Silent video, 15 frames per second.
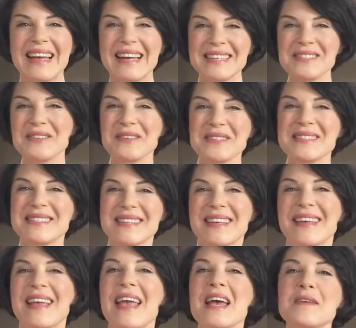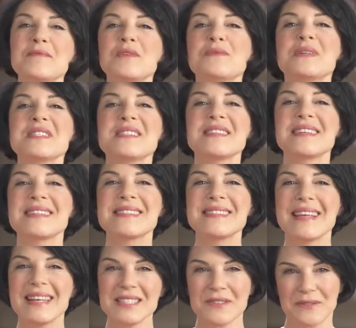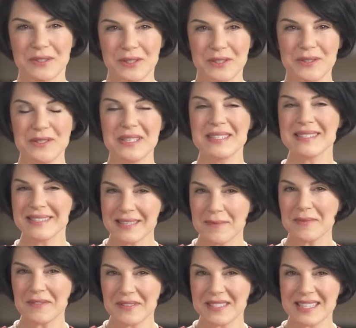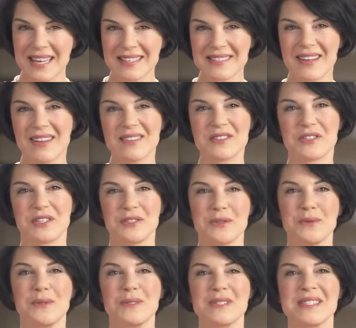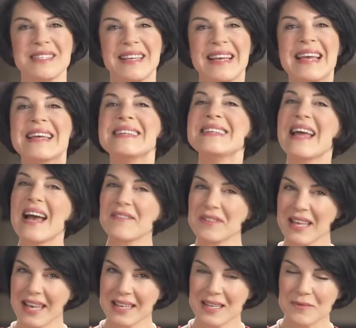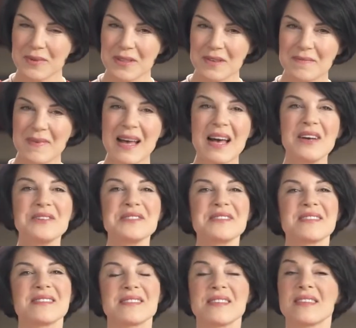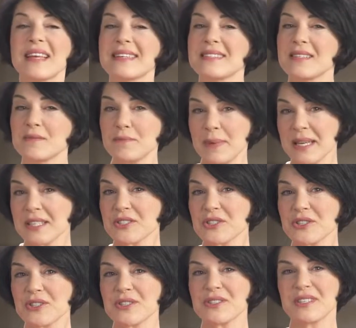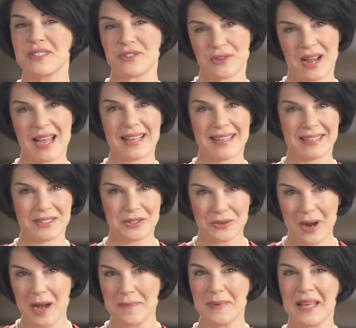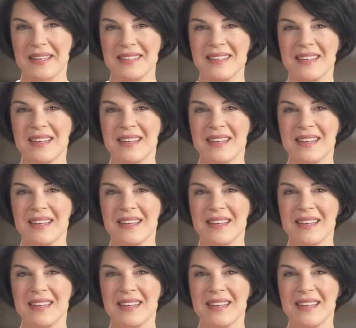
As you can see, Emma was successful using some of the technology tools, navigating with the mouse, selecting pictures, and dragging and dropping.